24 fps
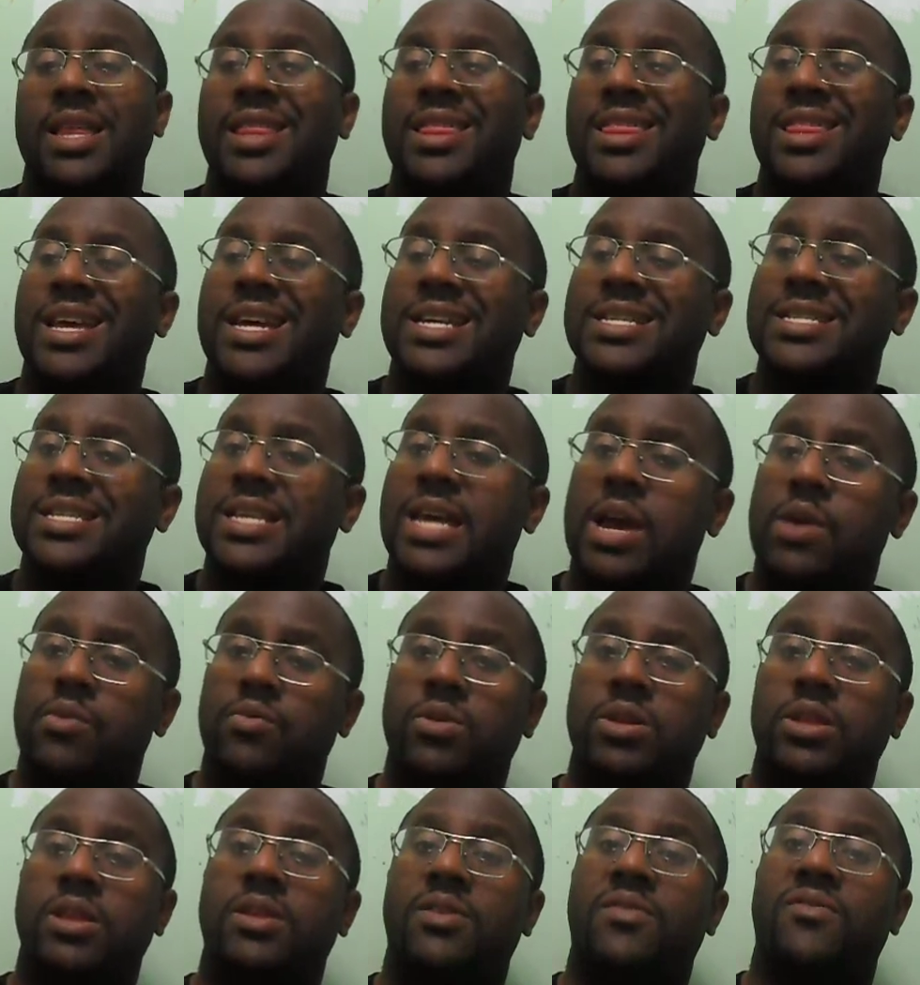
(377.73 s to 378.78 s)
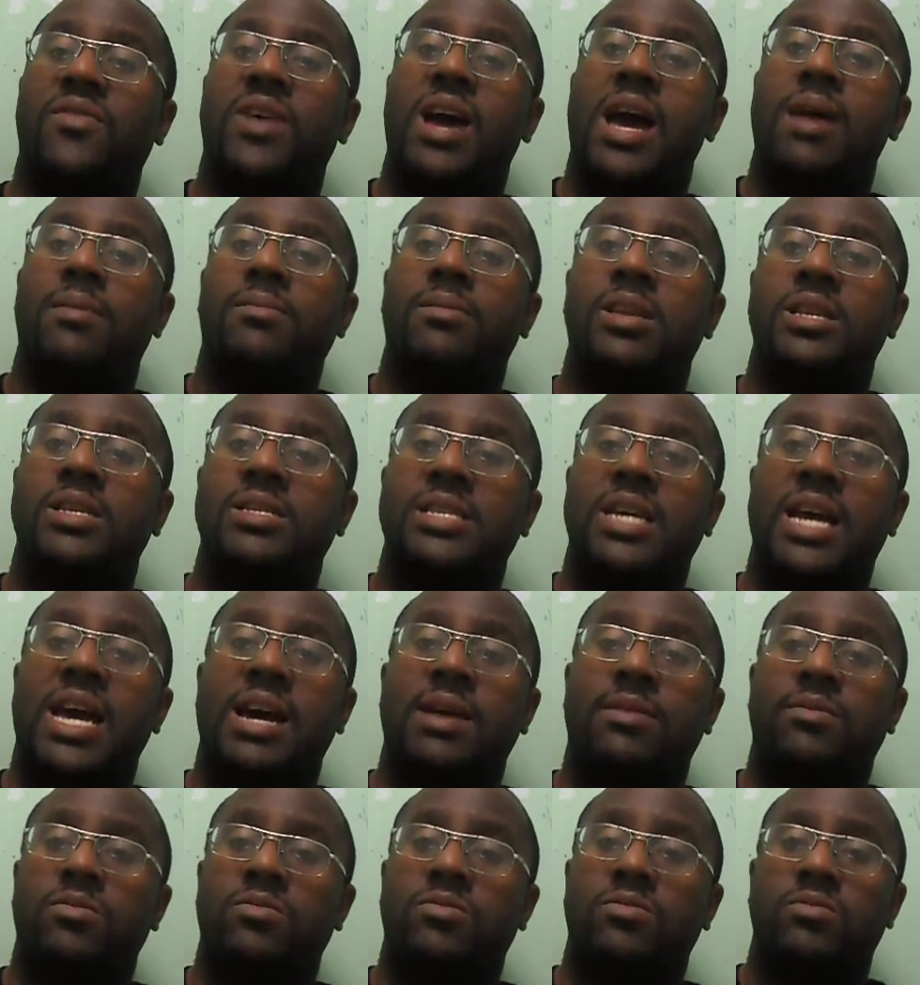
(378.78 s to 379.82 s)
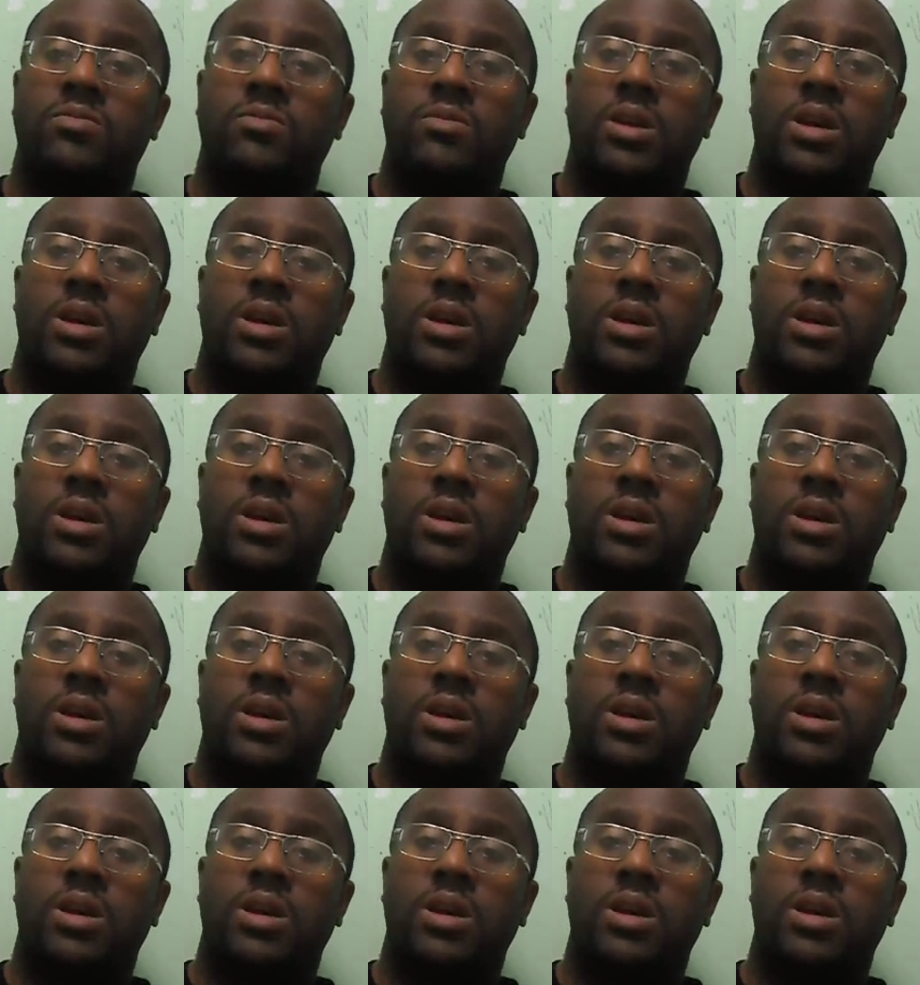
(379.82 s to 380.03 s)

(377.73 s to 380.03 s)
That's not really the vibe of this album.